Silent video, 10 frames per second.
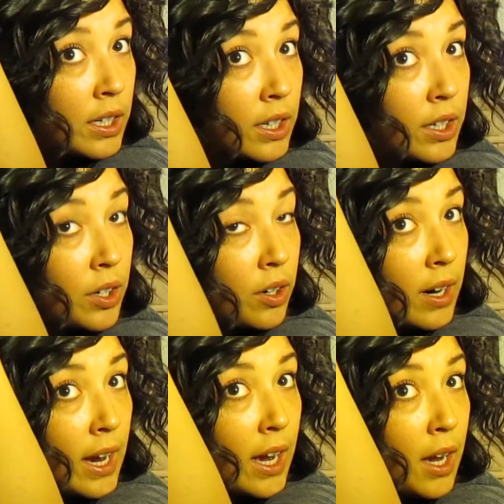and
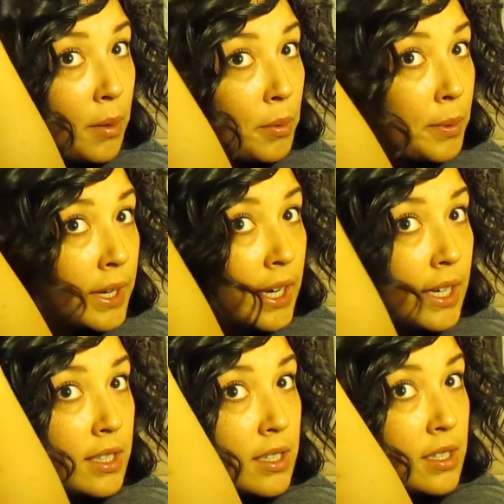grab a
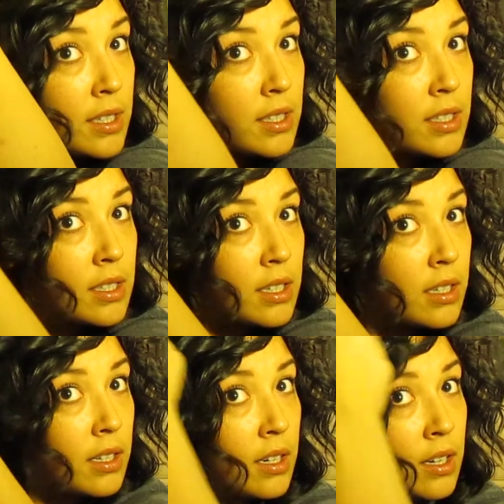piece.
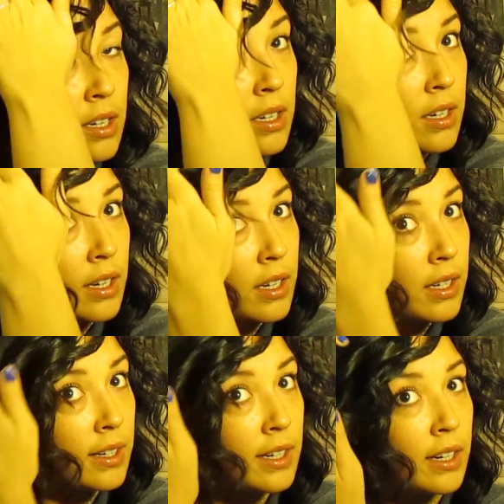
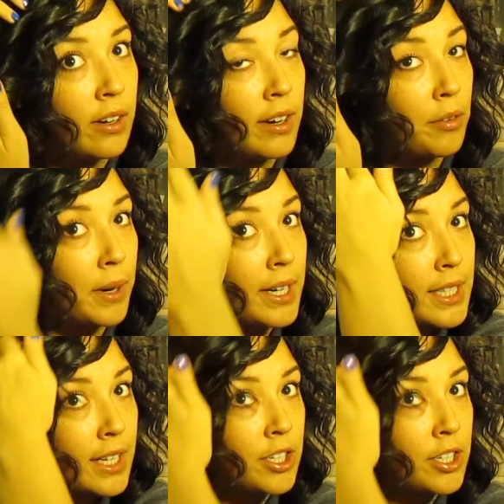Now everybody's head